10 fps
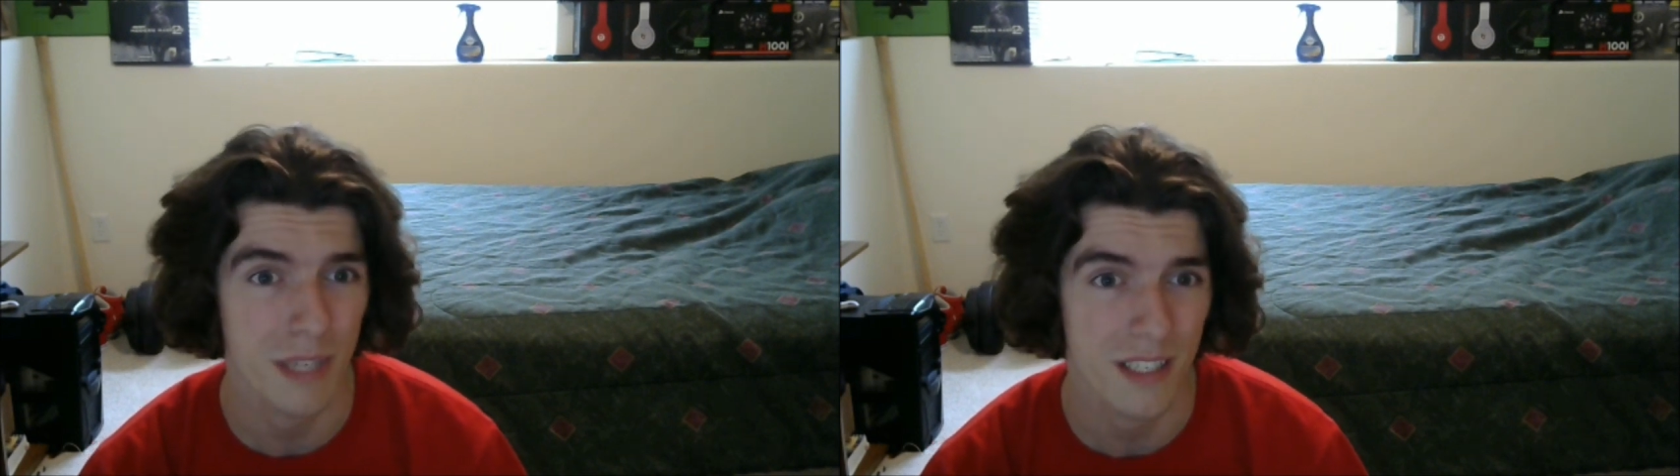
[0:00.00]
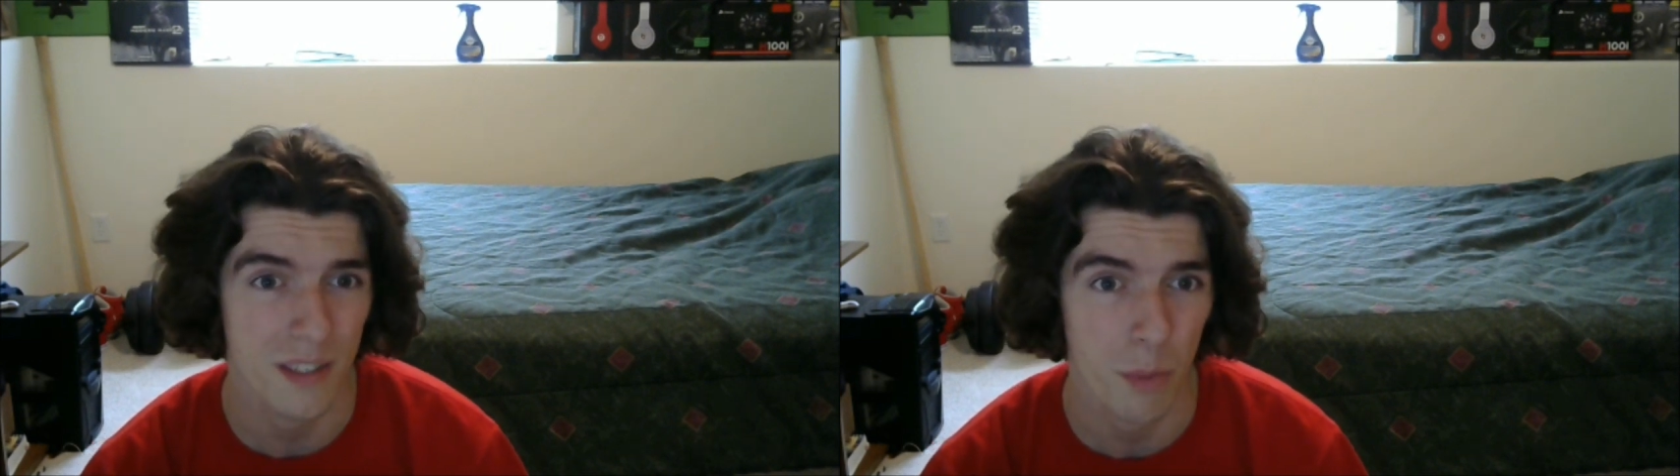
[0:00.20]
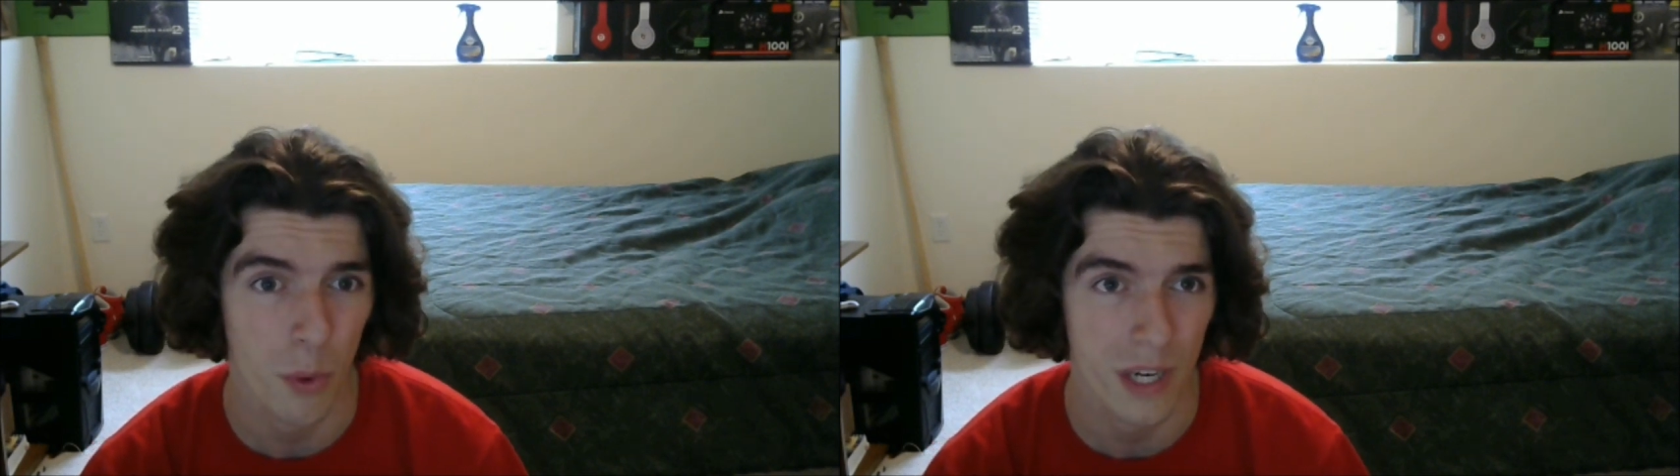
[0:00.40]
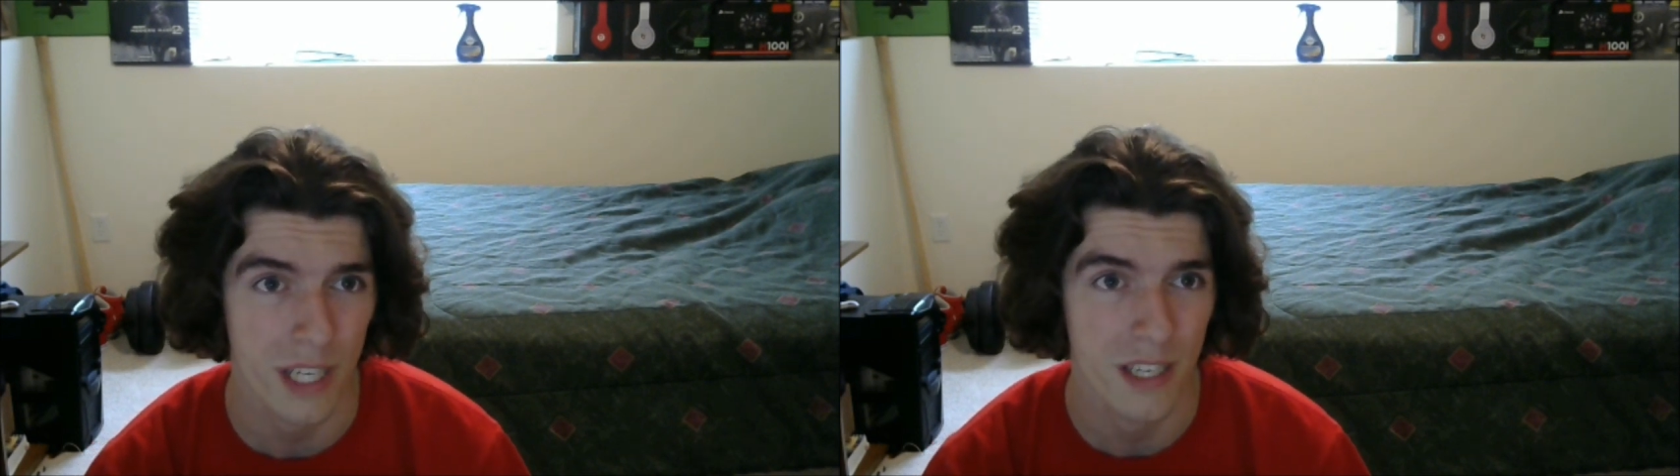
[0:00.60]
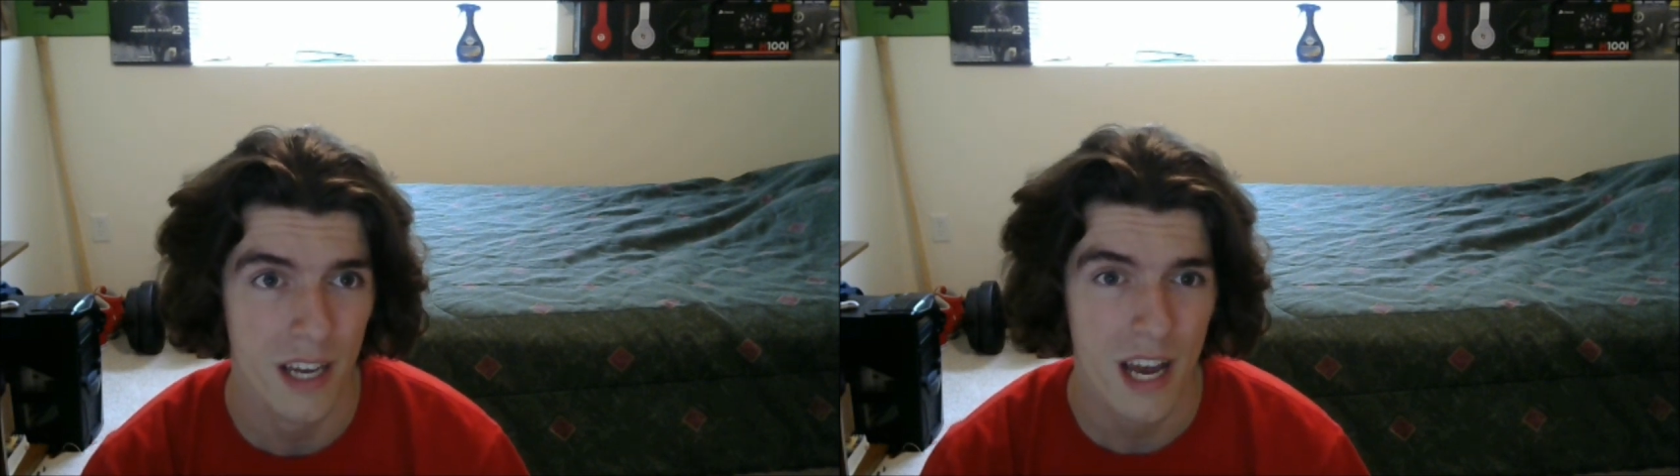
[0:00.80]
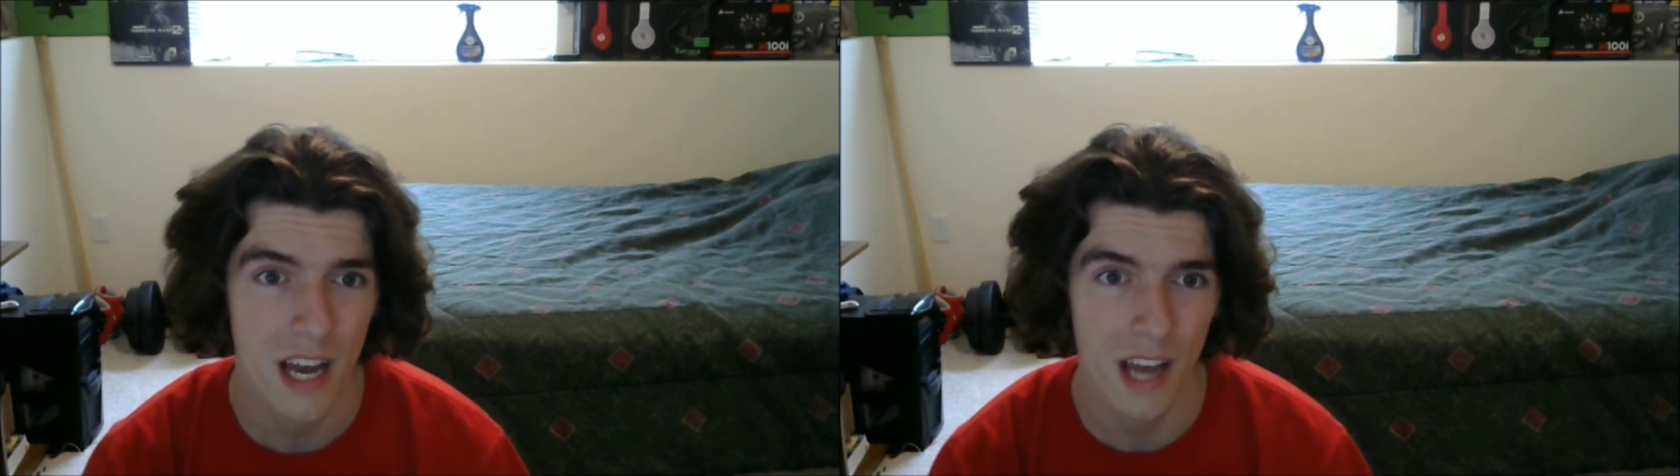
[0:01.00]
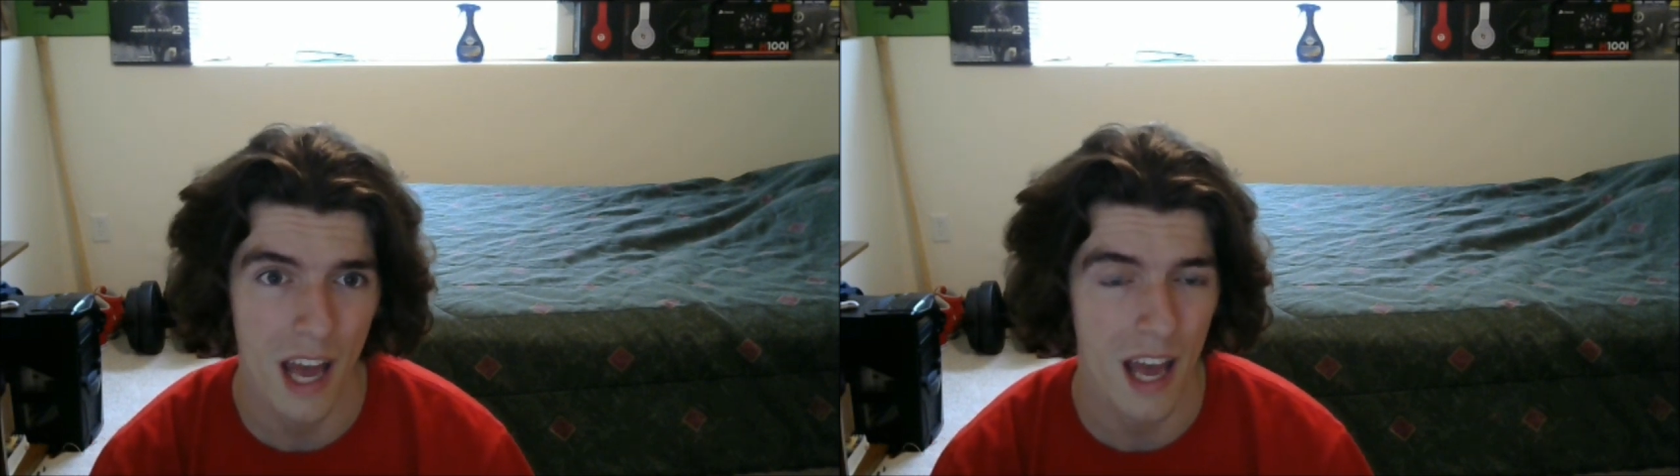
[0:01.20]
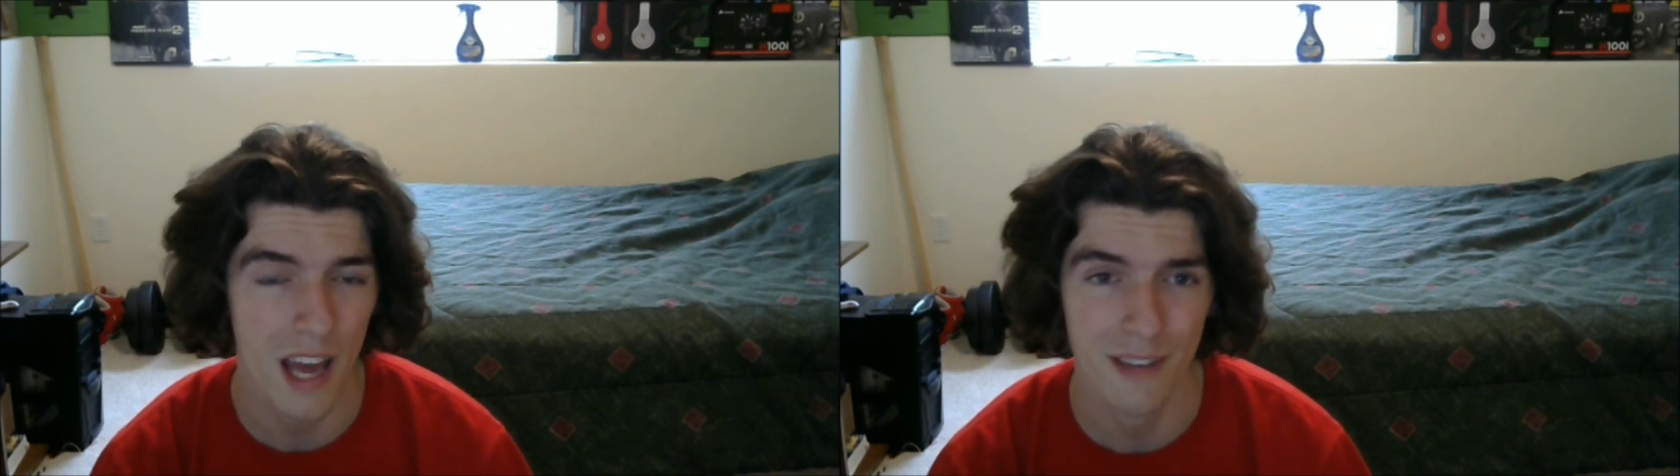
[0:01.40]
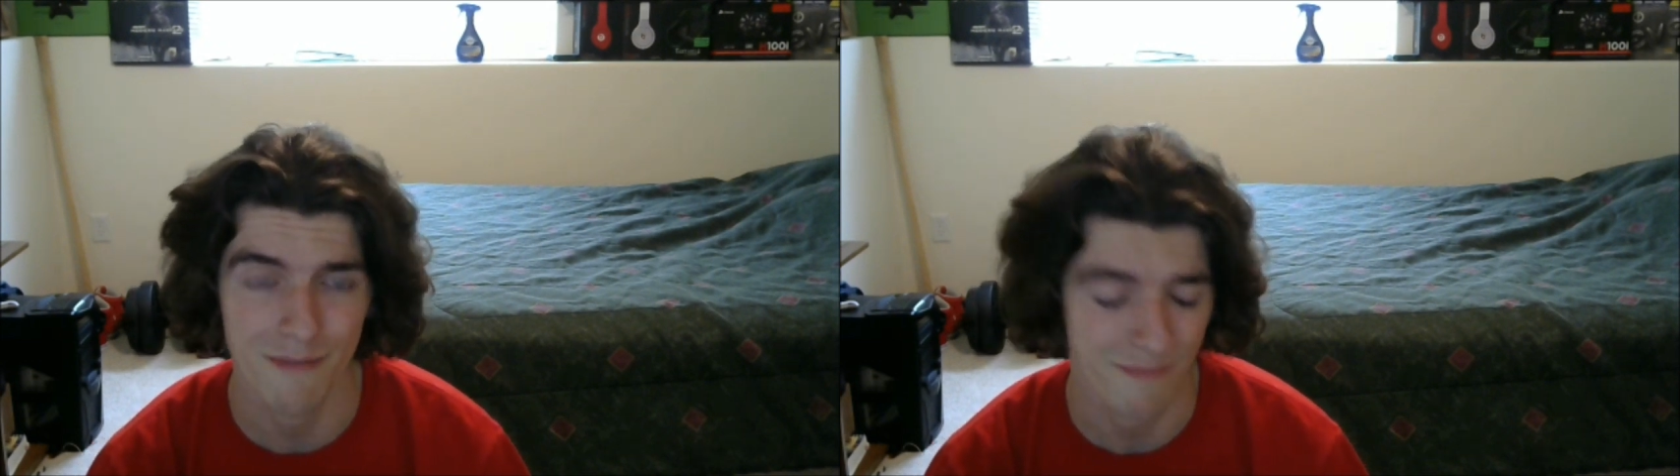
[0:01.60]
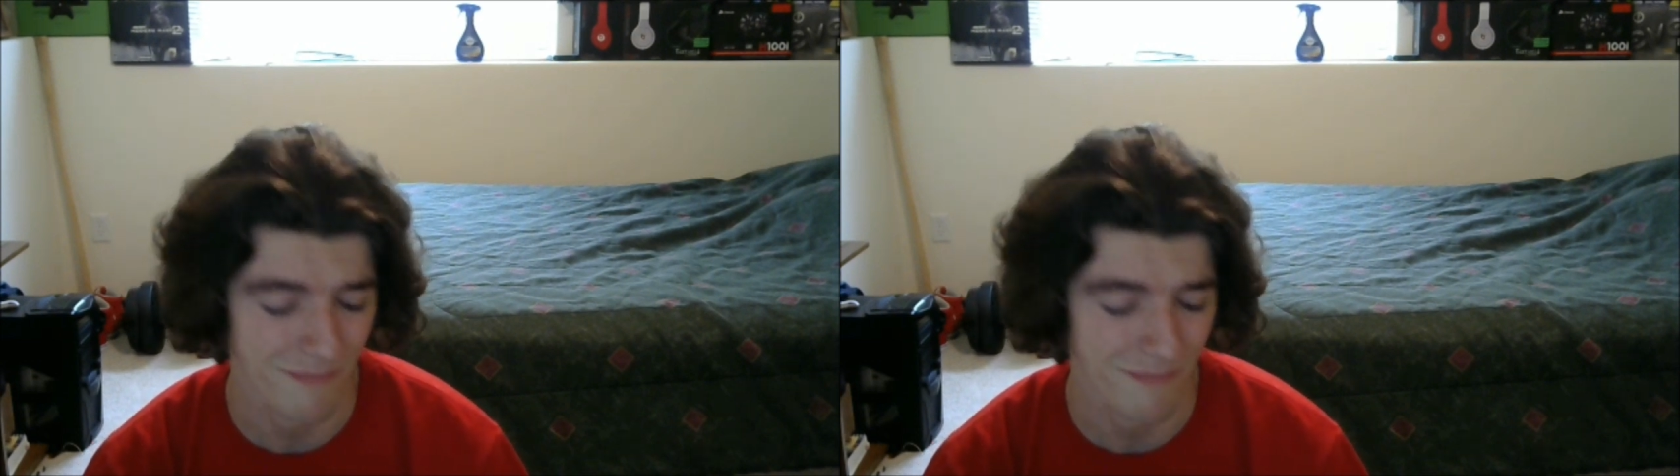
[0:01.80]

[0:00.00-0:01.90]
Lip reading: disappointed, and